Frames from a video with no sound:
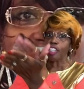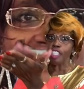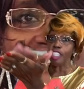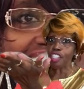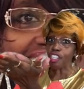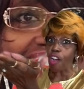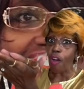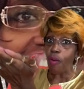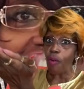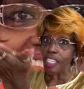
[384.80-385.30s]
to
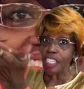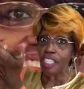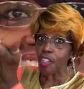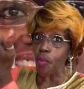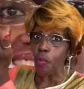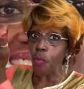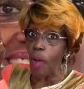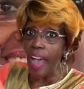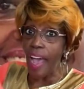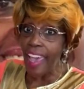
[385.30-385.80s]
show us
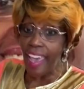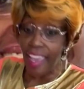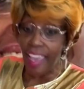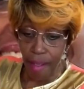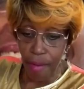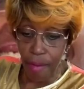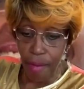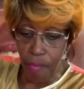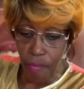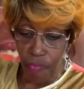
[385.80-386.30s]
the way.
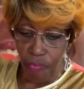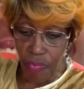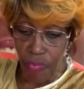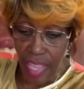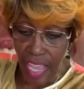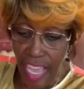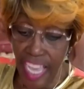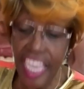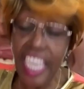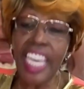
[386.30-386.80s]

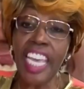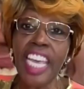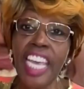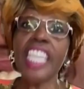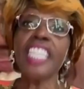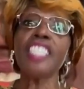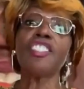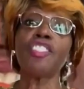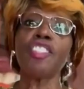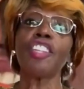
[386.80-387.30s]
He
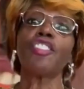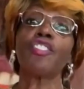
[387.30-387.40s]
is the